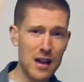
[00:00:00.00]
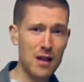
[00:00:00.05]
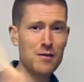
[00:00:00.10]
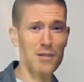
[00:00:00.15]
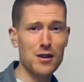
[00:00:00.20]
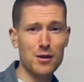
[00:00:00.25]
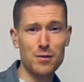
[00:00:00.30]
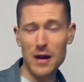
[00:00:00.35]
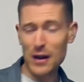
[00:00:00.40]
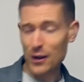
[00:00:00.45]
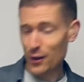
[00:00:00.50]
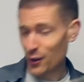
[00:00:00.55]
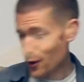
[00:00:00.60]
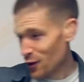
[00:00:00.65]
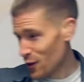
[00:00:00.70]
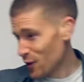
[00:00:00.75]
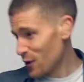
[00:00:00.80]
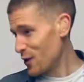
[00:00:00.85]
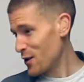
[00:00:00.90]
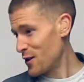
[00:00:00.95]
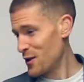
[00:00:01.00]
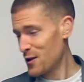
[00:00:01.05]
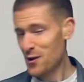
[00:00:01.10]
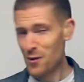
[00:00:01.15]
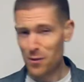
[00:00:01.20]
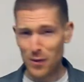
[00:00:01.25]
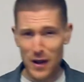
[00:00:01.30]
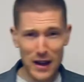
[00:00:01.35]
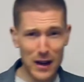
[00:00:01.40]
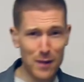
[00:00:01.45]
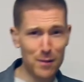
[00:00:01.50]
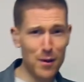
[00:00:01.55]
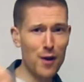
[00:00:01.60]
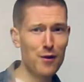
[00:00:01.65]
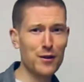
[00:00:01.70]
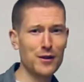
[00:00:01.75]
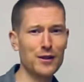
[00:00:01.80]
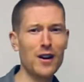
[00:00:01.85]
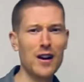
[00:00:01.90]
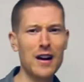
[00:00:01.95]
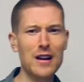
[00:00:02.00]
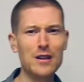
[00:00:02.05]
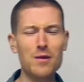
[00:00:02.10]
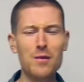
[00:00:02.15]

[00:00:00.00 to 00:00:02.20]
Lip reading: just make sure you're playing at both sides.